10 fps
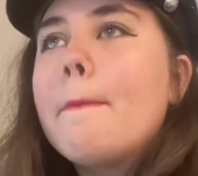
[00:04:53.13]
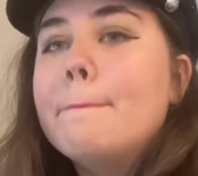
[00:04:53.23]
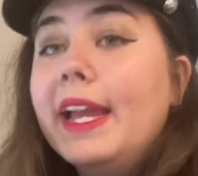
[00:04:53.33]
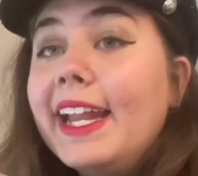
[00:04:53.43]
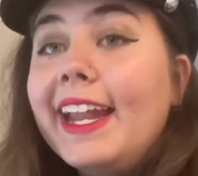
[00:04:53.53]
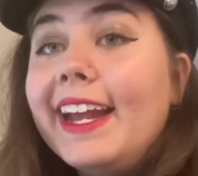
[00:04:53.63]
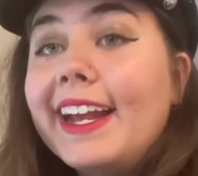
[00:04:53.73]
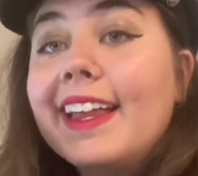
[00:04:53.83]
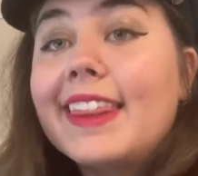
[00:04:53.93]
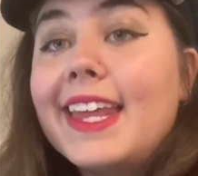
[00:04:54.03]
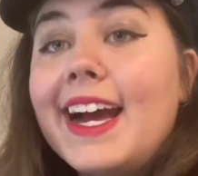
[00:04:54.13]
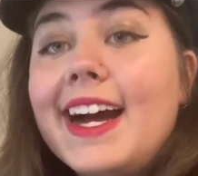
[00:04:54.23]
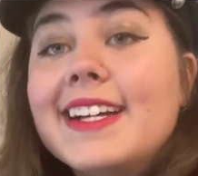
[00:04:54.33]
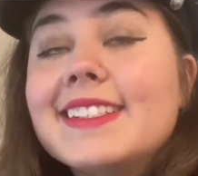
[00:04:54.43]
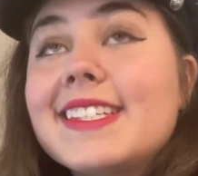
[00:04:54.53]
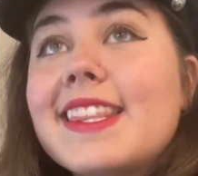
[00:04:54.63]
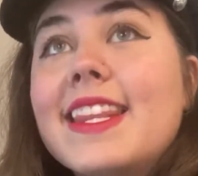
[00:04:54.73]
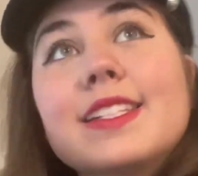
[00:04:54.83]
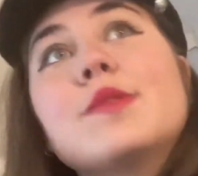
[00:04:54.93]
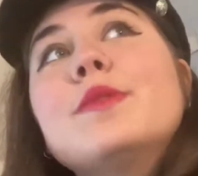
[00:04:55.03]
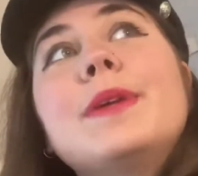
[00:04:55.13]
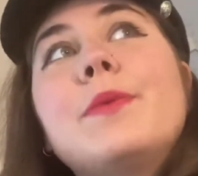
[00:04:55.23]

Meaning that this will be